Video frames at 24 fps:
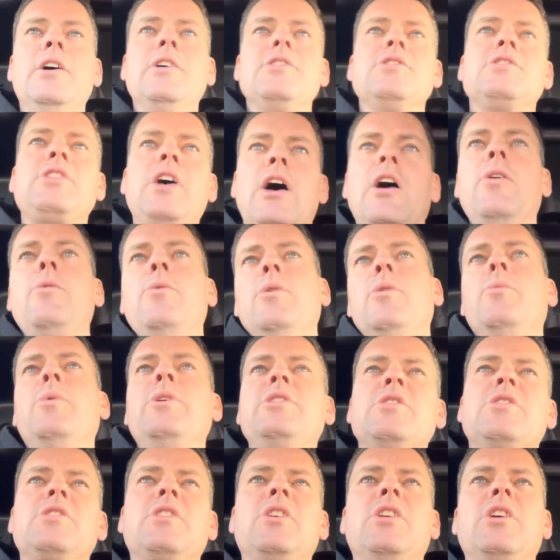So we're
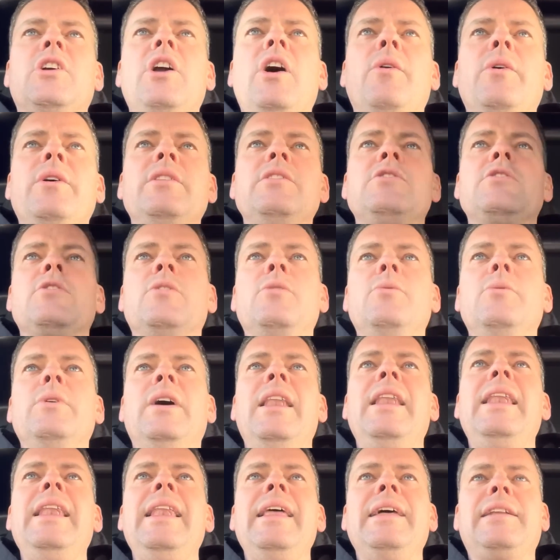just going to go into
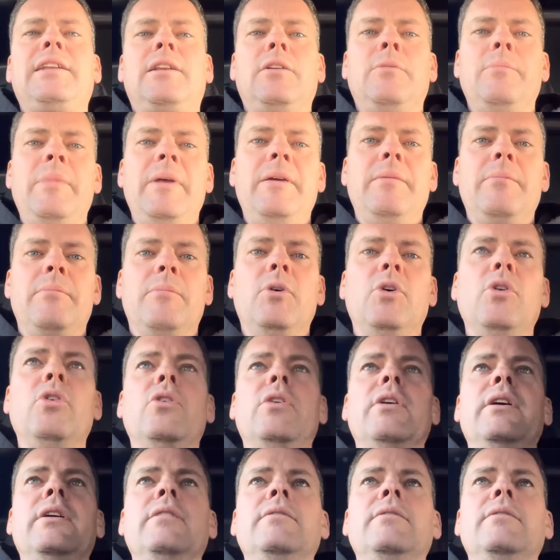a little bit more